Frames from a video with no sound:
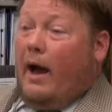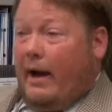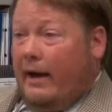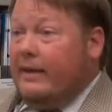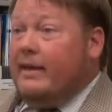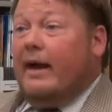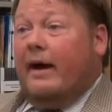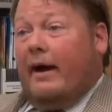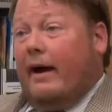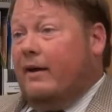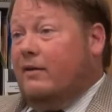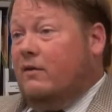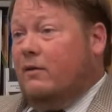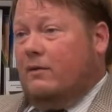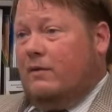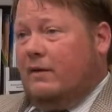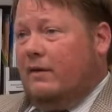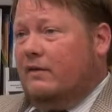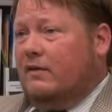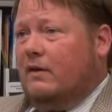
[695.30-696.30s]
Yeah, I do
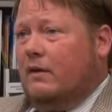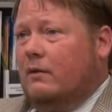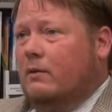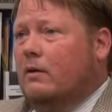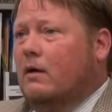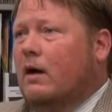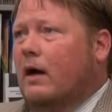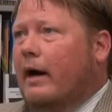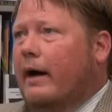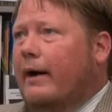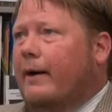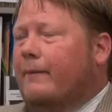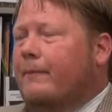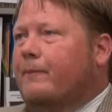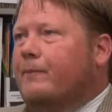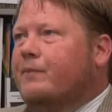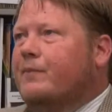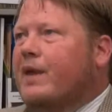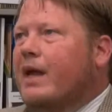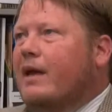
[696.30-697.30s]
think so.
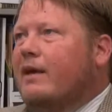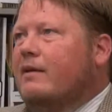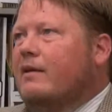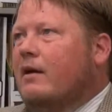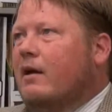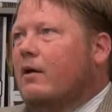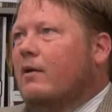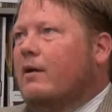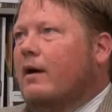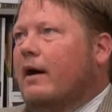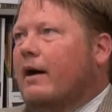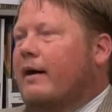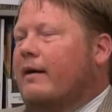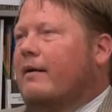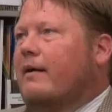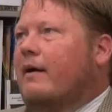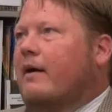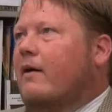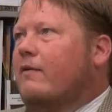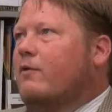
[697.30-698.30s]

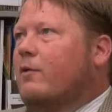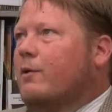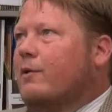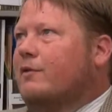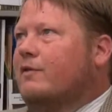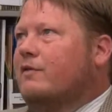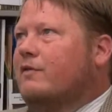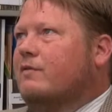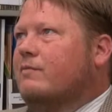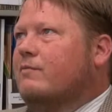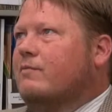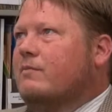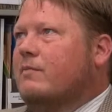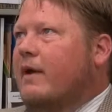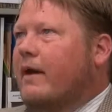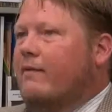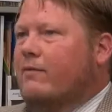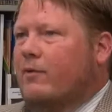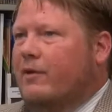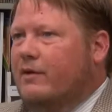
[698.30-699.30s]
Of course,
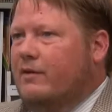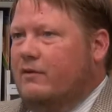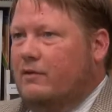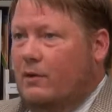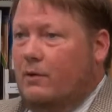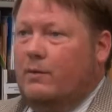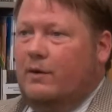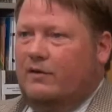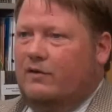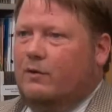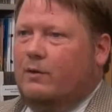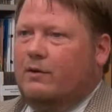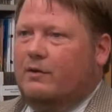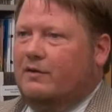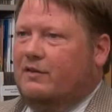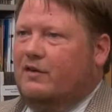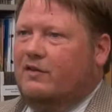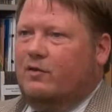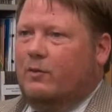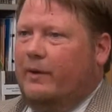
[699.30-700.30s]
every new historical
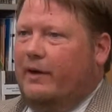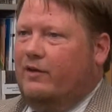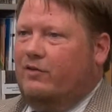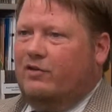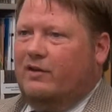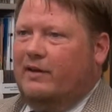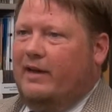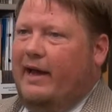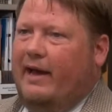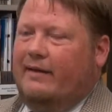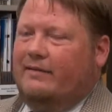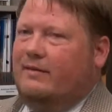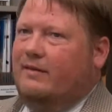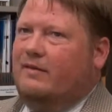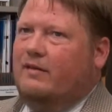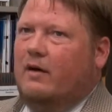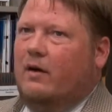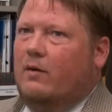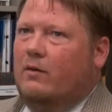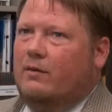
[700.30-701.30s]
situation has
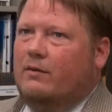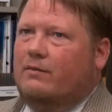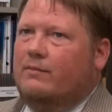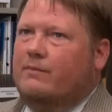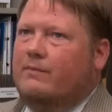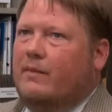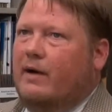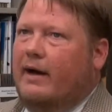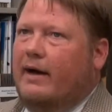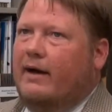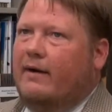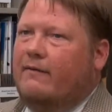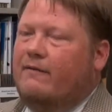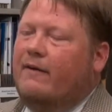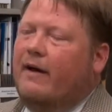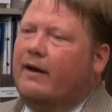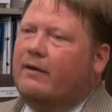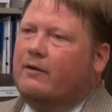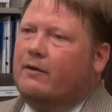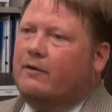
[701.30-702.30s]
its own
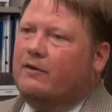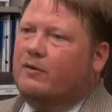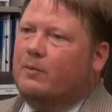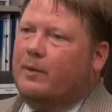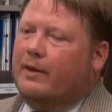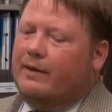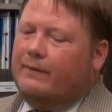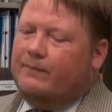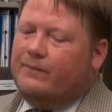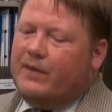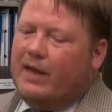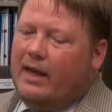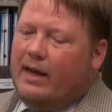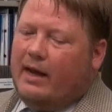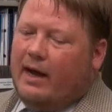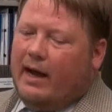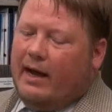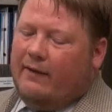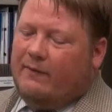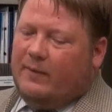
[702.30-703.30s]
factors, but
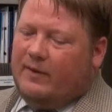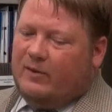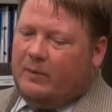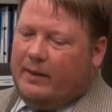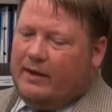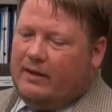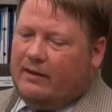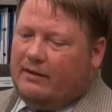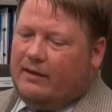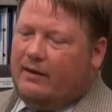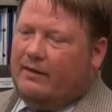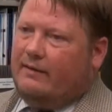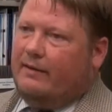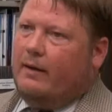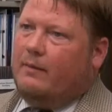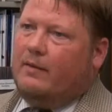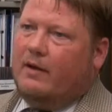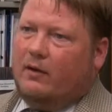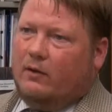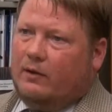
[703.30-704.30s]
I've been spending a lot of
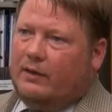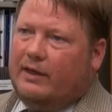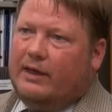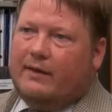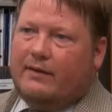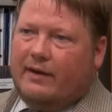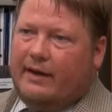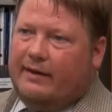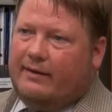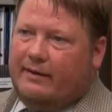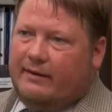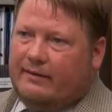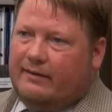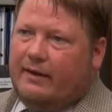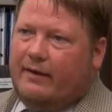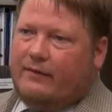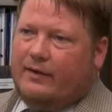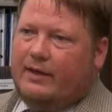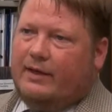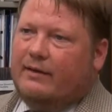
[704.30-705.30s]
time now looking at the
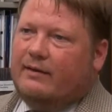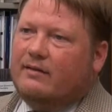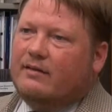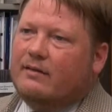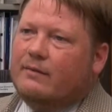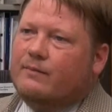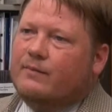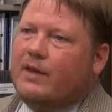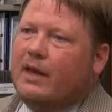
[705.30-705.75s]
1970s.